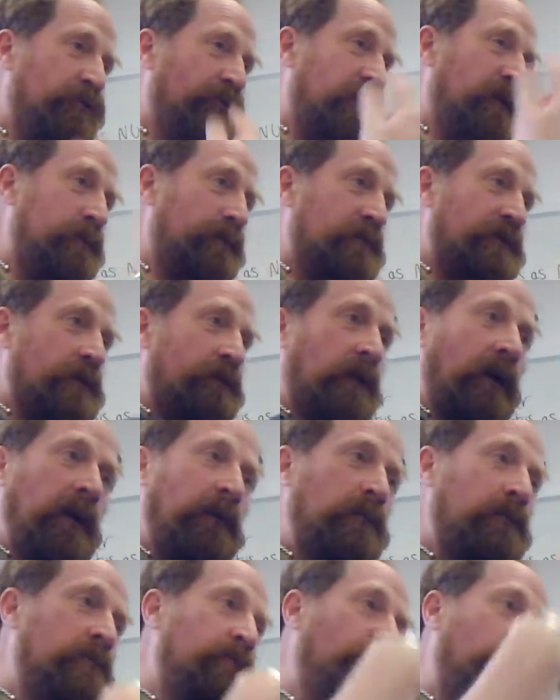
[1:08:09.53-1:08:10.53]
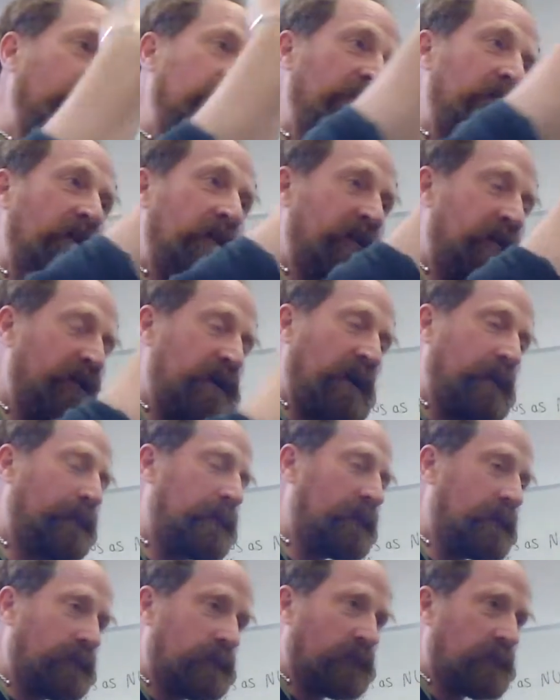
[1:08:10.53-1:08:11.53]
traipse around Rosslyn
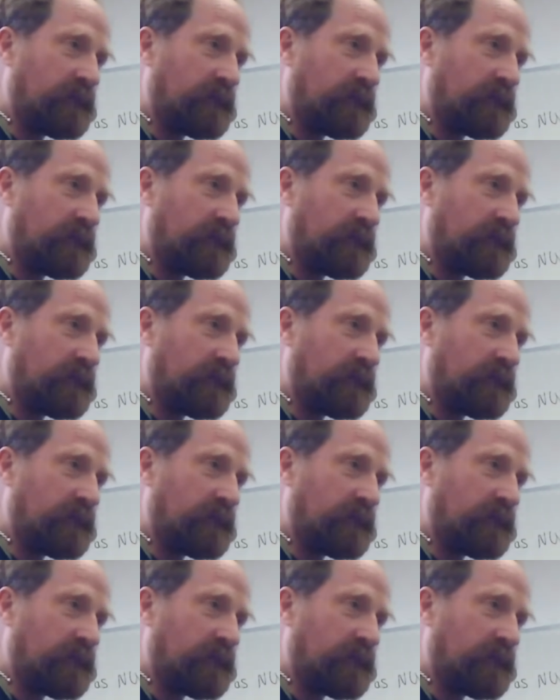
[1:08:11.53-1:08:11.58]
Chapel and all